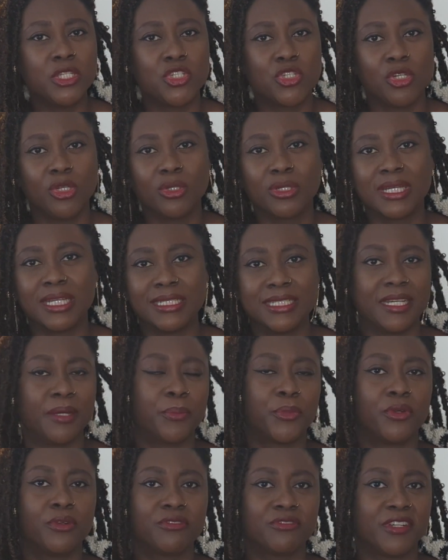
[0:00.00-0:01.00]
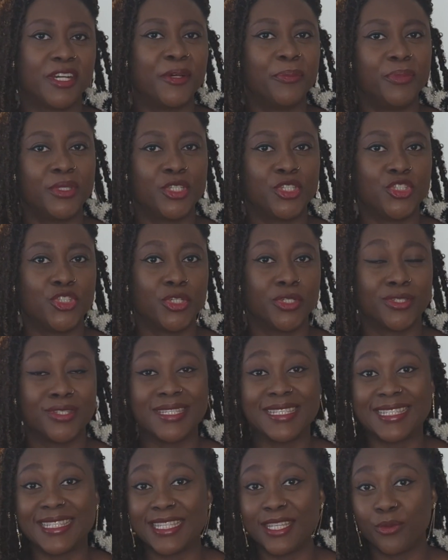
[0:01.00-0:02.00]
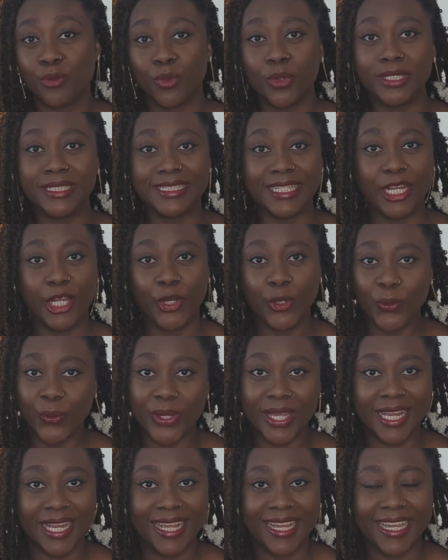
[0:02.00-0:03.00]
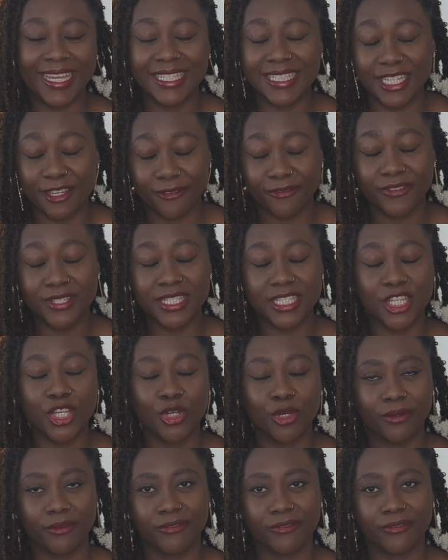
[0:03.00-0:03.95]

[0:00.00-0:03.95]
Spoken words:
to look at their profile picture to see what they look like, their physical